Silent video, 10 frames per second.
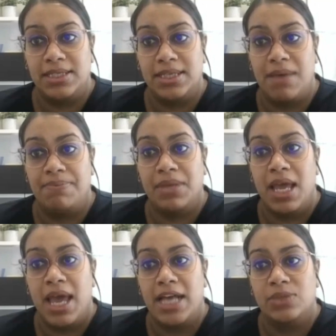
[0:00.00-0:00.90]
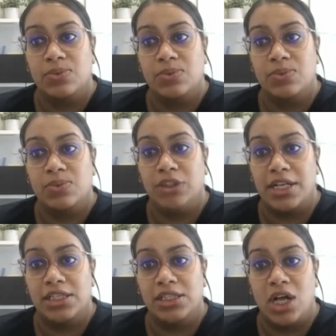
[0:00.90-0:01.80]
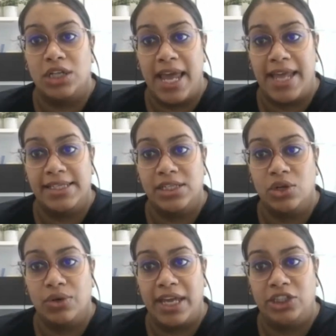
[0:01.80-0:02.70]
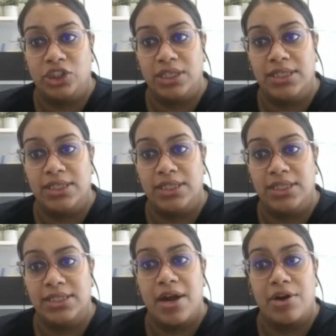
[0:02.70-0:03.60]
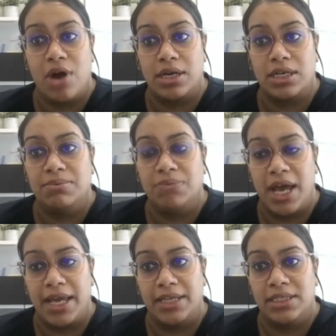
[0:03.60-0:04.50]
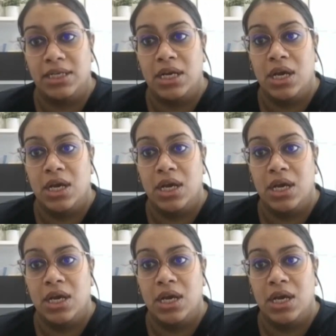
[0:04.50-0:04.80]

to them as we will not install tanks in locations that are not compliant.